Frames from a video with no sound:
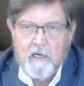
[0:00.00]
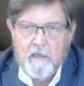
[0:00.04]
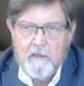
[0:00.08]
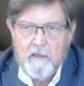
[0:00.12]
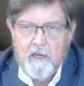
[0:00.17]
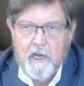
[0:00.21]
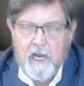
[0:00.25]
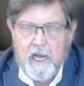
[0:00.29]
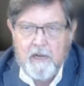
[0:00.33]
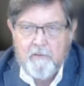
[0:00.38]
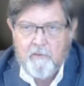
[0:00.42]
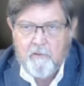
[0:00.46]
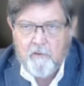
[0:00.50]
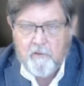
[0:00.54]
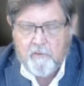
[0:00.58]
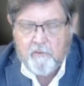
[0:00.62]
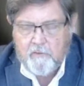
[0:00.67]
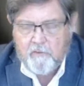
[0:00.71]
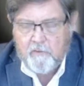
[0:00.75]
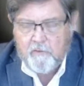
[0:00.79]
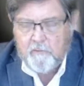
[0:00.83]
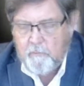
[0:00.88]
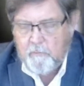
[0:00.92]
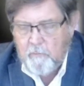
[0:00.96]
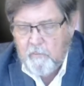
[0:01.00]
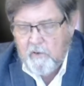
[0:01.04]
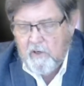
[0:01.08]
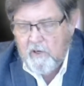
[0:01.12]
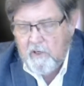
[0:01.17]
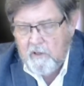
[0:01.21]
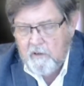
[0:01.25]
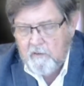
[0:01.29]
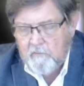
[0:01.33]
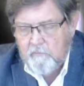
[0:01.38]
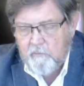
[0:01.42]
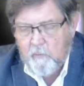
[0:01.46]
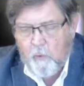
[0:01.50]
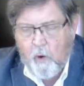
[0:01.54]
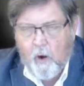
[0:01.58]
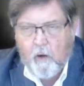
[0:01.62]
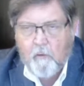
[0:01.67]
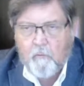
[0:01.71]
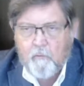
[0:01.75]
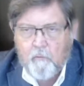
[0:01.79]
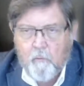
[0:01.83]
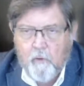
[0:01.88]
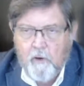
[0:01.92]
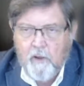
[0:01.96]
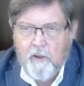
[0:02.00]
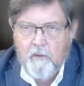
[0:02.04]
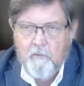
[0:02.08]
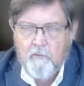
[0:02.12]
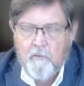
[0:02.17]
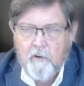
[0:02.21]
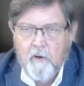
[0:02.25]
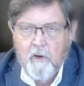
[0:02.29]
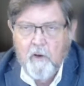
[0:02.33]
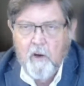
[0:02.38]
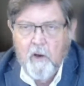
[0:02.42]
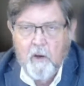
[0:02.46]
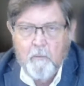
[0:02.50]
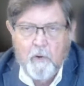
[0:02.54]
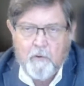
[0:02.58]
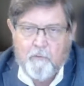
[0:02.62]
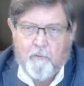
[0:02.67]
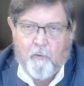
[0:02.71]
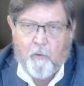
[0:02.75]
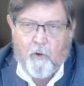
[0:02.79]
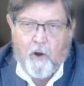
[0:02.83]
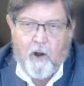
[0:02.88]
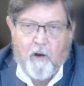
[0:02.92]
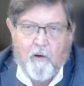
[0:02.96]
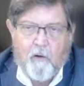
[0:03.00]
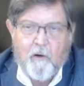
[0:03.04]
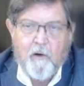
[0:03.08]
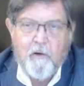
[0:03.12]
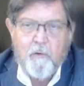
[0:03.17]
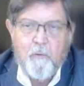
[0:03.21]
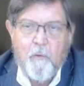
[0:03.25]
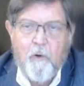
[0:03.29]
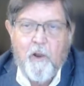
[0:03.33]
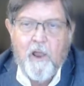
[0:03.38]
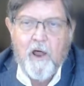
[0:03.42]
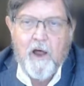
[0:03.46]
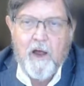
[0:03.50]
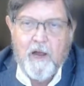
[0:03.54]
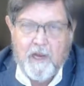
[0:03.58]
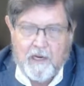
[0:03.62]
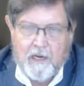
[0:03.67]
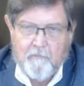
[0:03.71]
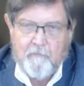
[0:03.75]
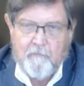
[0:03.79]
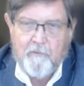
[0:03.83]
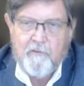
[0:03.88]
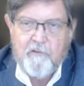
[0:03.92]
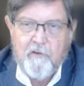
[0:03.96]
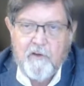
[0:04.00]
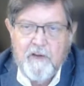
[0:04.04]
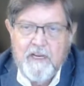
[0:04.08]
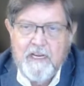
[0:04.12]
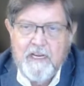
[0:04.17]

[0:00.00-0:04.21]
not just for our friends, but for our own lives.